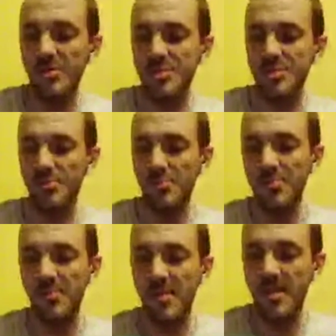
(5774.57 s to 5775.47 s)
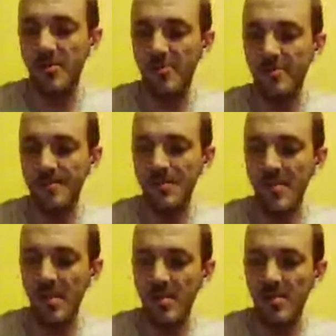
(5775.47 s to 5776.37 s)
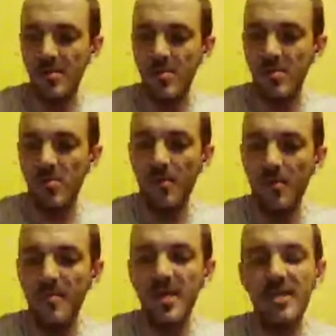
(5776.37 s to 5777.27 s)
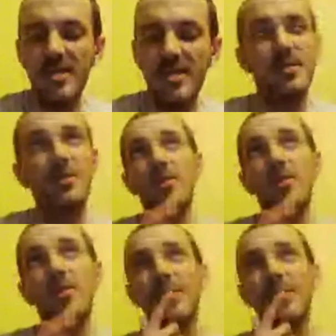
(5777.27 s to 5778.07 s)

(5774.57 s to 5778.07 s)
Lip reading: want you three to do on the calendar. Yeah, deal.